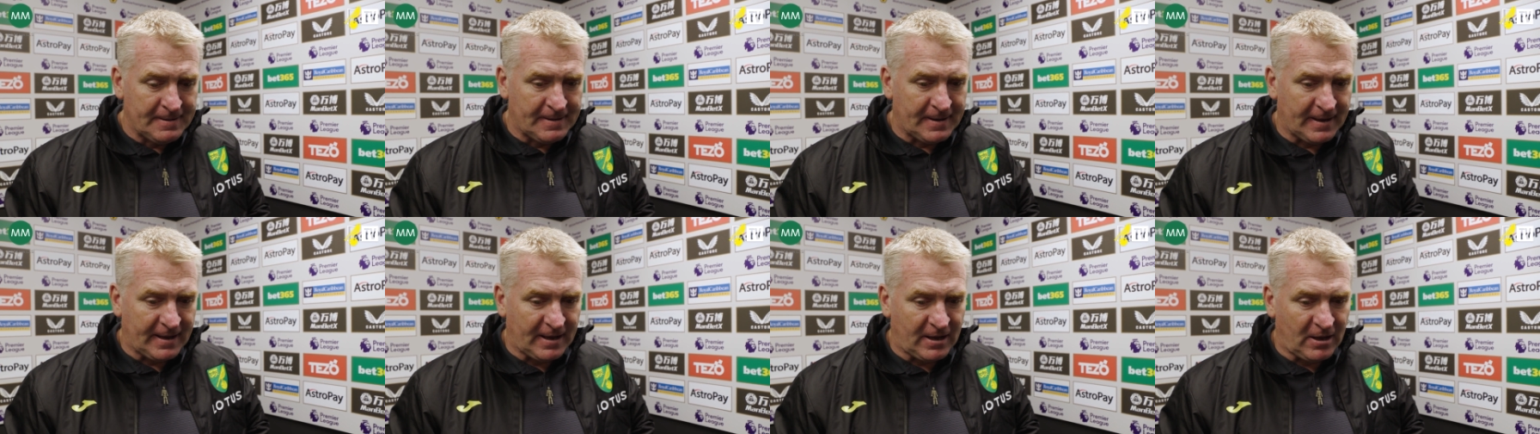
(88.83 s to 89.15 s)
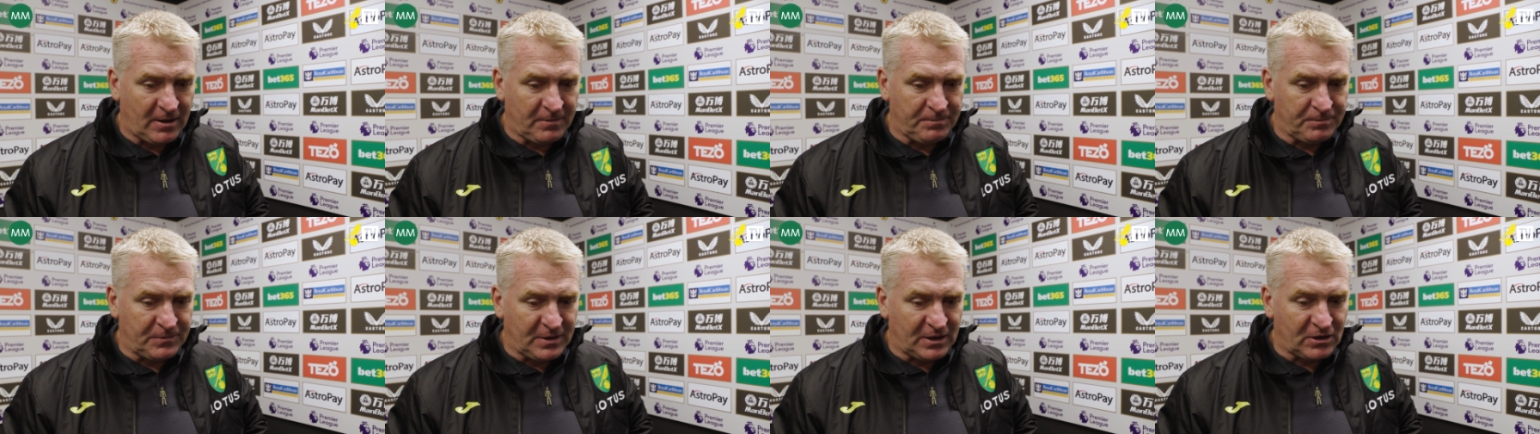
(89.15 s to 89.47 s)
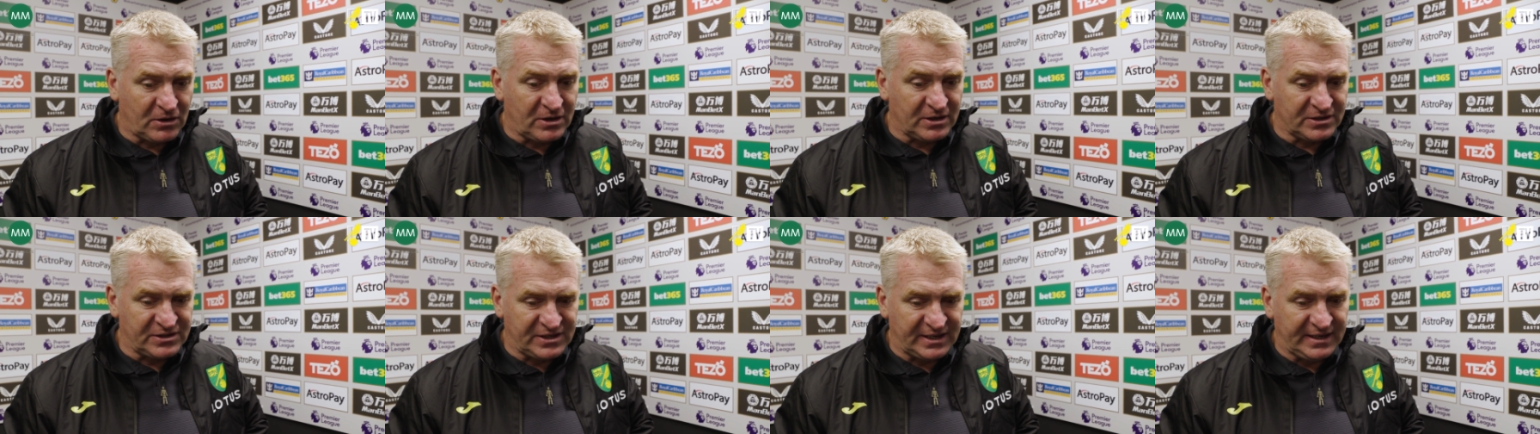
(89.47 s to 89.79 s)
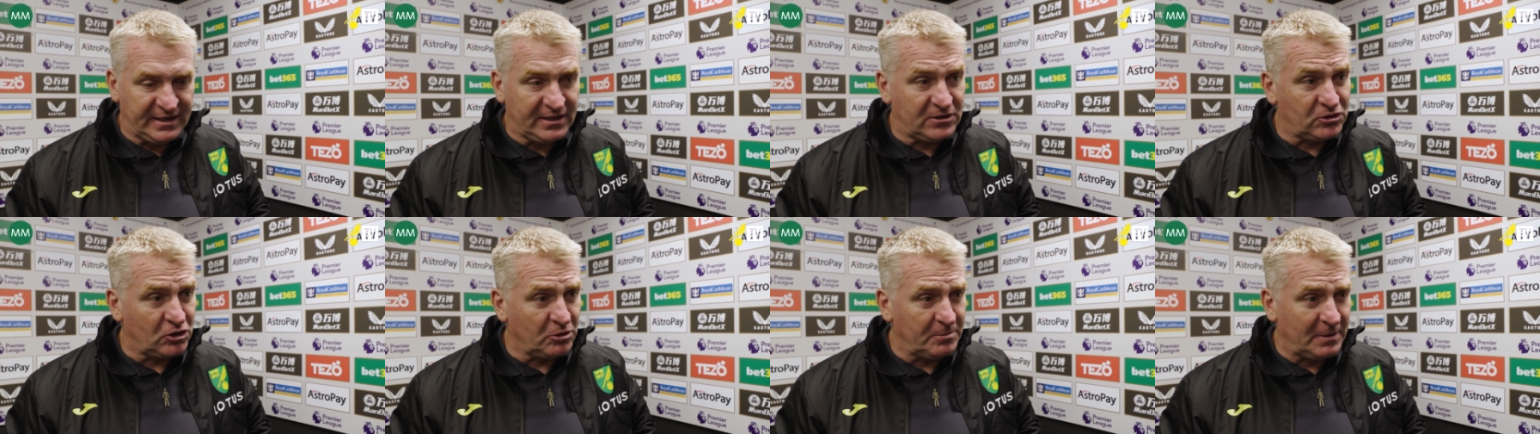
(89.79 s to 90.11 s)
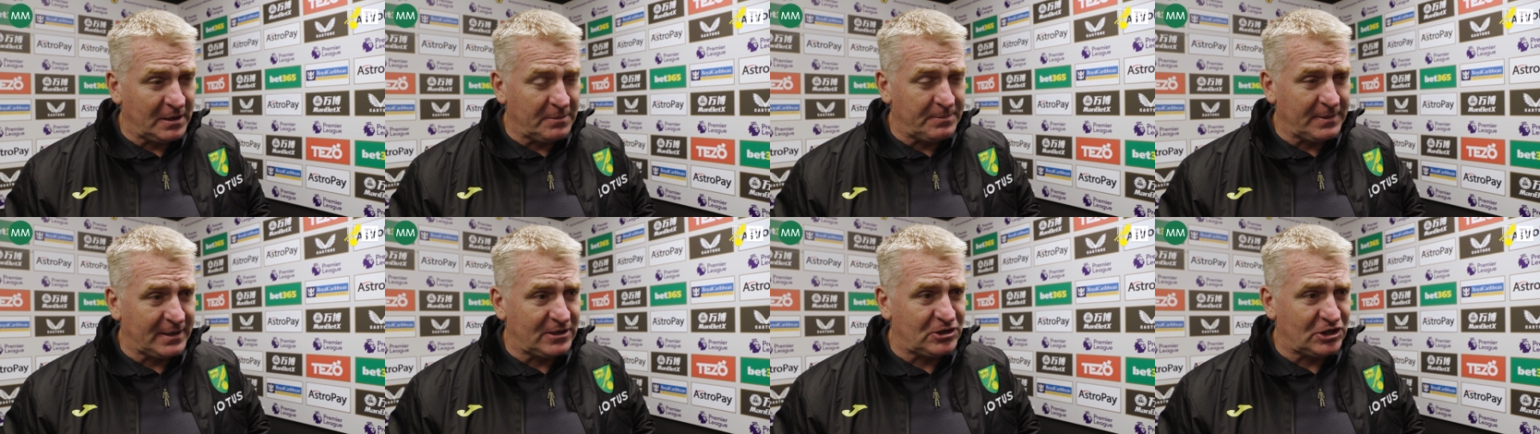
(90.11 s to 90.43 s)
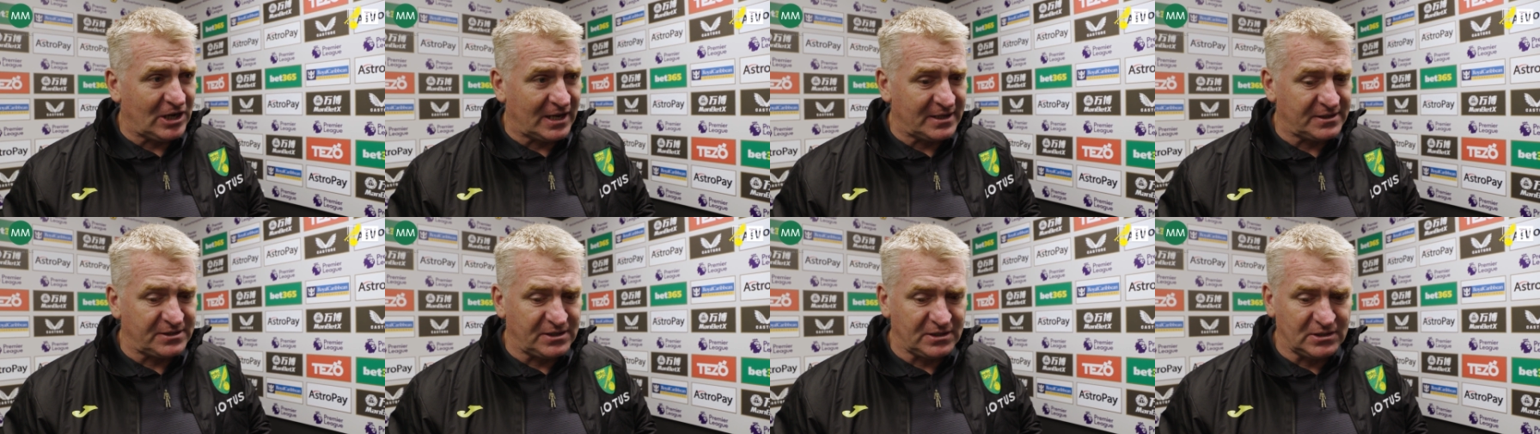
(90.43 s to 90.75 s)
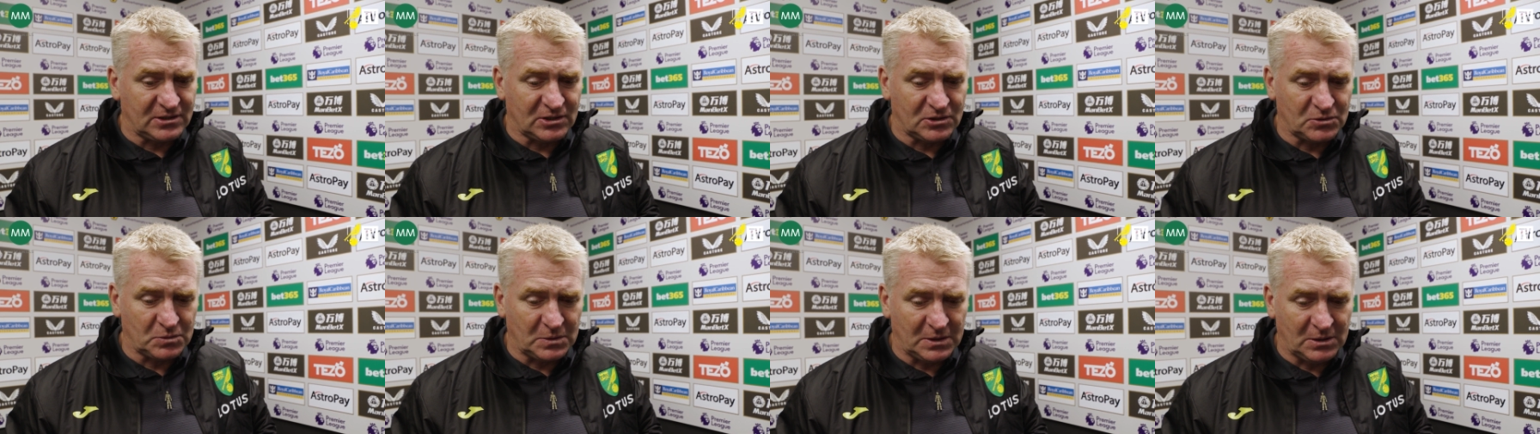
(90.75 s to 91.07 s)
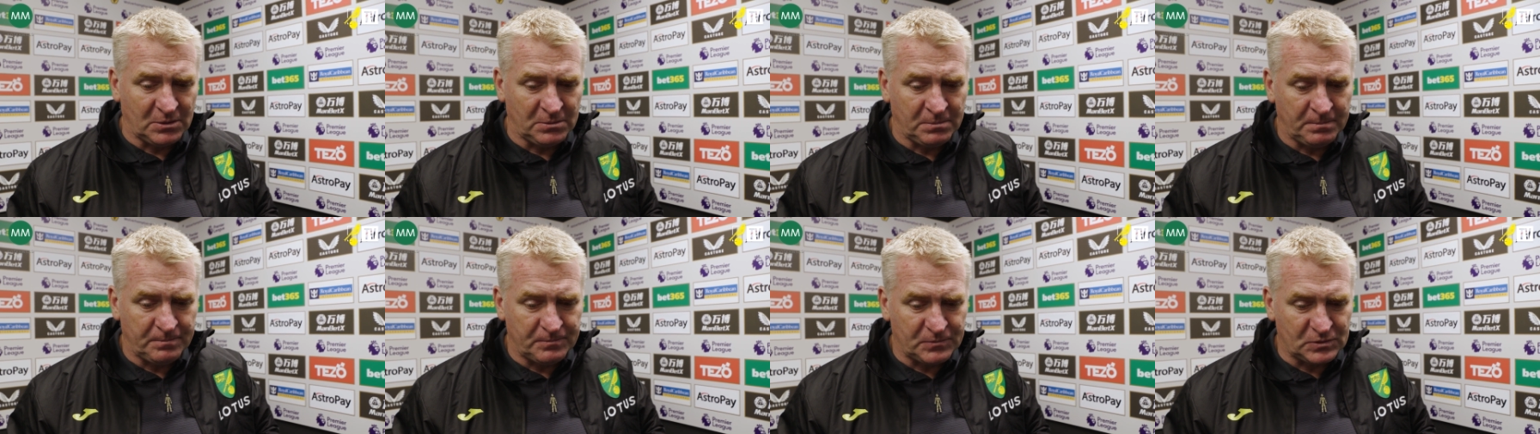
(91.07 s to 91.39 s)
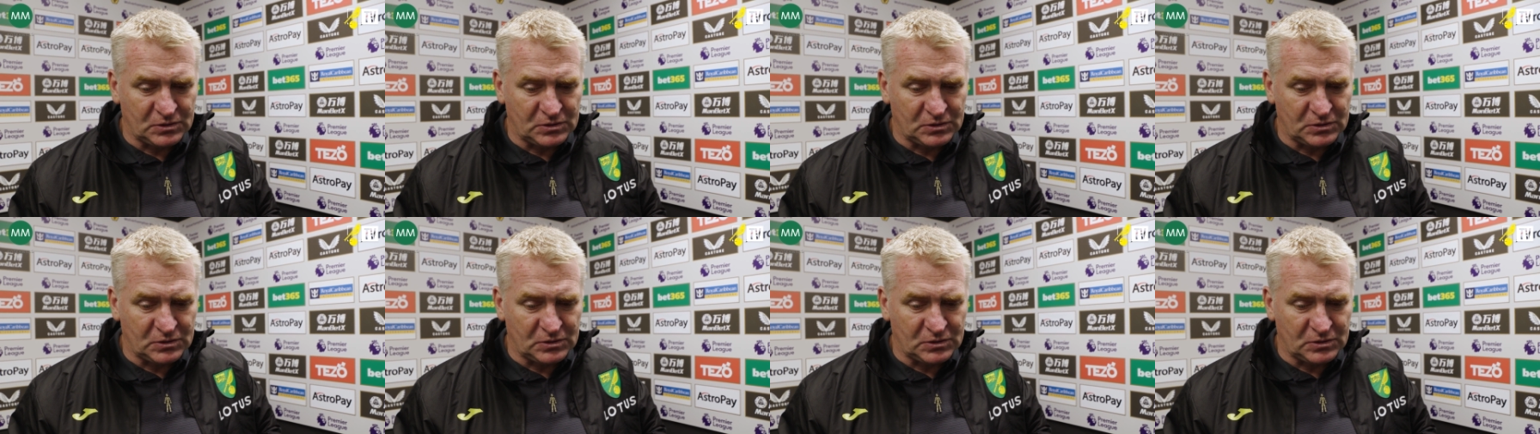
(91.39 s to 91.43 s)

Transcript: um, and conceded too many big chances as well.